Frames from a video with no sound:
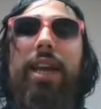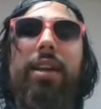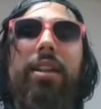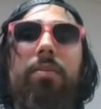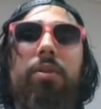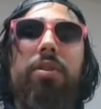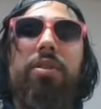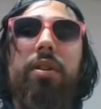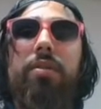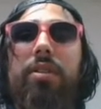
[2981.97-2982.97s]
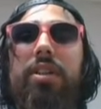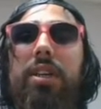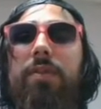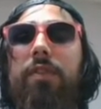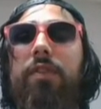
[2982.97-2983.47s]
Dan and the Blue Zones
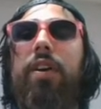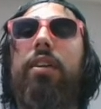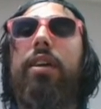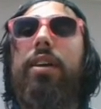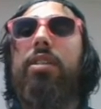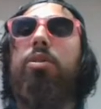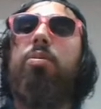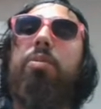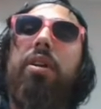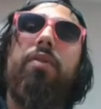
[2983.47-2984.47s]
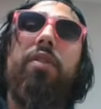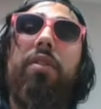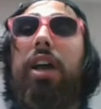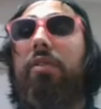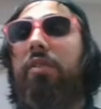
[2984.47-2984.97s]
team finalized the blueprint for
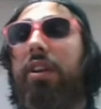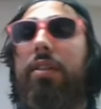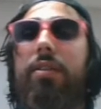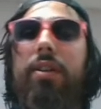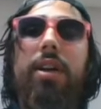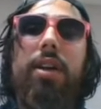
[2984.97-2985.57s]
Life Radius.